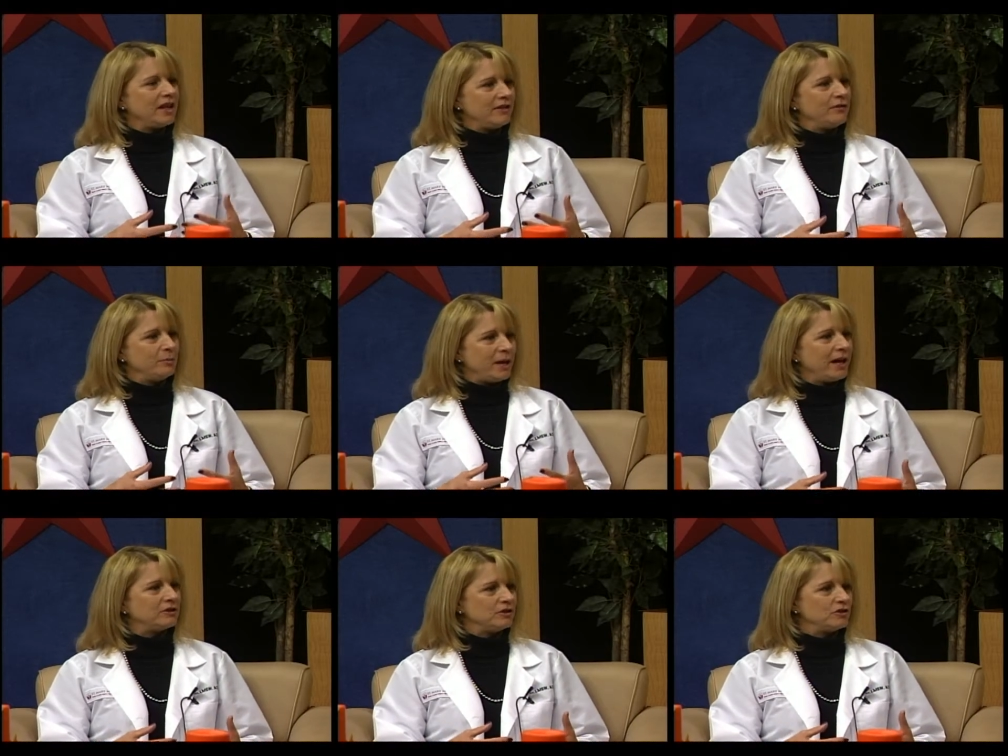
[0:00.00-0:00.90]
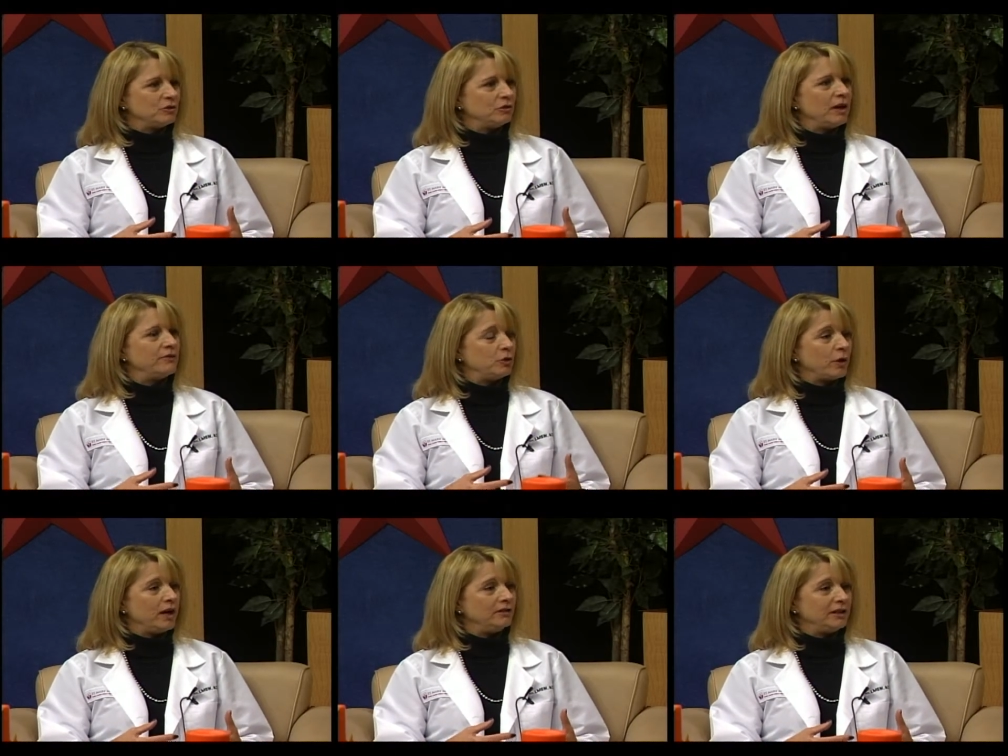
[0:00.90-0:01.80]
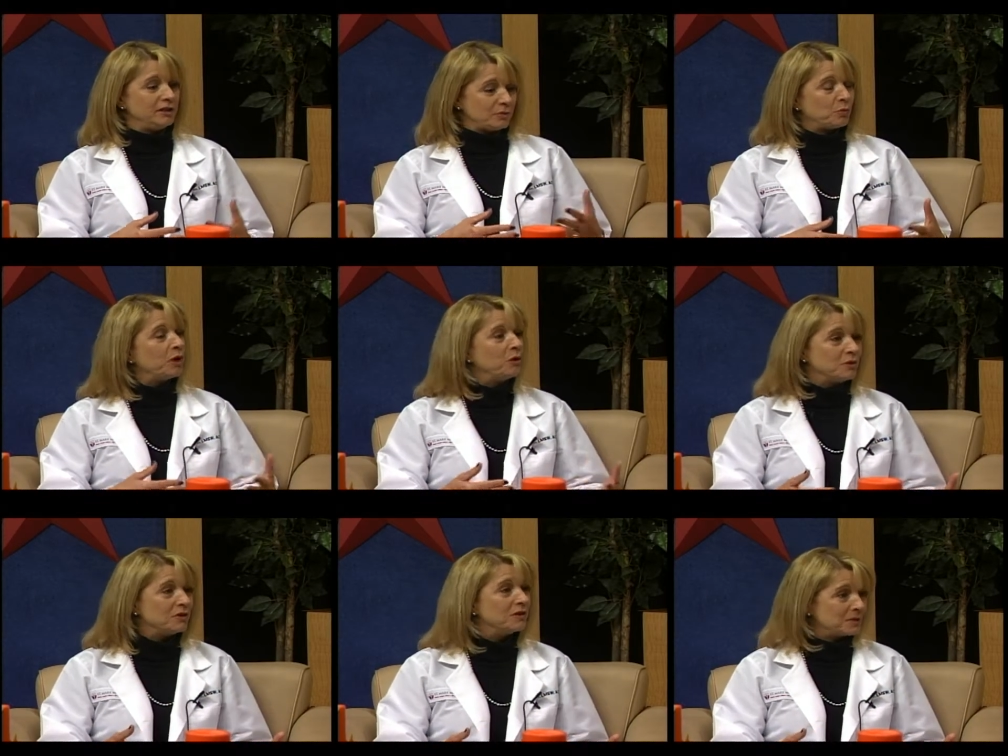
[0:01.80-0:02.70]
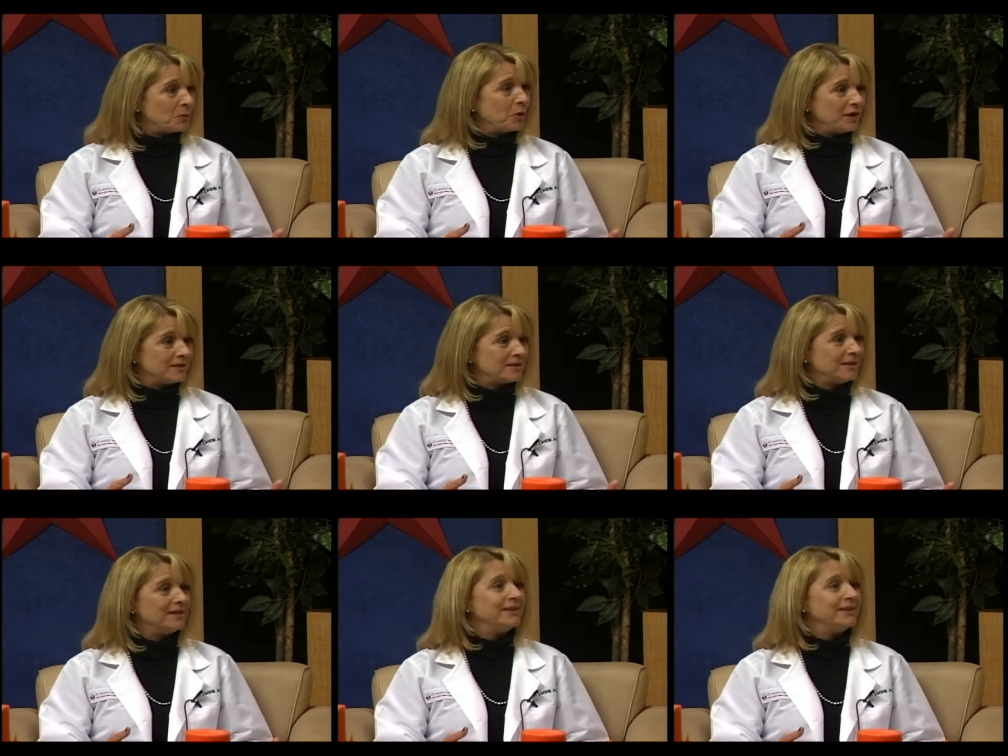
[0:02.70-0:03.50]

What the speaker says: that have impacted your life greatly to bring you to this point.